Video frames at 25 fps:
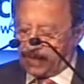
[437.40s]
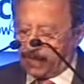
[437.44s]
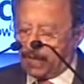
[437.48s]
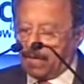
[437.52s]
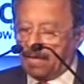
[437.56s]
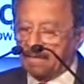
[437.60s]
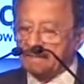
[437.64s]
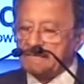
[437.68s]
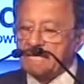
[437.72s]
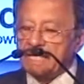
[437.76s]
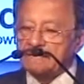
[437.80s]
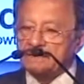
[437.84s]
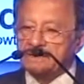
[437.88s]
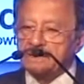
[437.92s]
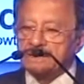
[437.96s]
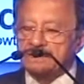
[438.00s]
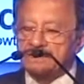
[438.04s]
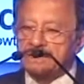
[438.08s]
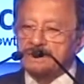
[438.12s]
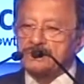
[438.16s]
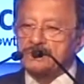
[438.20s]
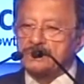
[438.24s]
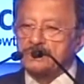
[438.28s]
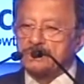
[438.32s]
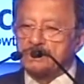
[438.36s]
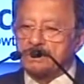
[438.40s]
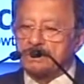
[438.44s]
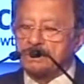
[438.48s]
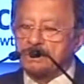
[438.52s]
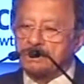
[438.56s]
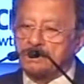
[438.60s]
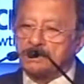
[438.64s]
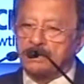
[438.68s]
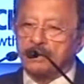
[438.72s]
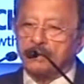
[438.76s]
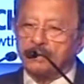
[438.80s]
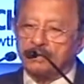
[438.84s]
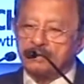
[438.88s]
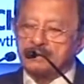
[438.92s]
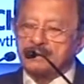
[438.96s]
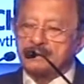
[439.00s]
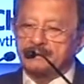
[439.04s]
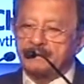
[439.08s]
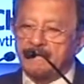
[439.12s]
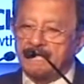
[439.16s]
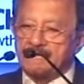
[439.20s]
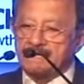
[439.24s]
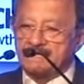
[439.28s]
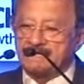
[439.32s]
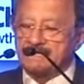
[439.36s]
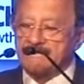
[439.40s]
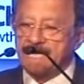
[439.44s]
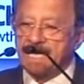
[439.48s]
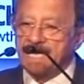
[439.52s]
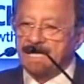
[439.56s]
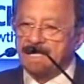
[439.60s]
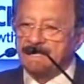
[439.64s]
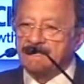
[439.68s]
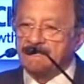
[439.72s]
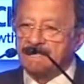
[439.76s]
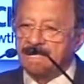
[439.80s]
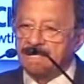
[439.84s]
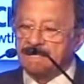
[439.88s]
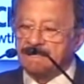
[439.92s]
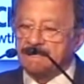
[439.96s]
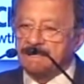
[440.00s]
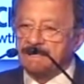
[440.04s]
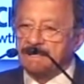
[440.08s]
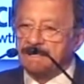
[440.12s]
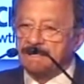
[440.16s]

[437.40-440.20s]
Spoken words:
I'd like just to close by saying that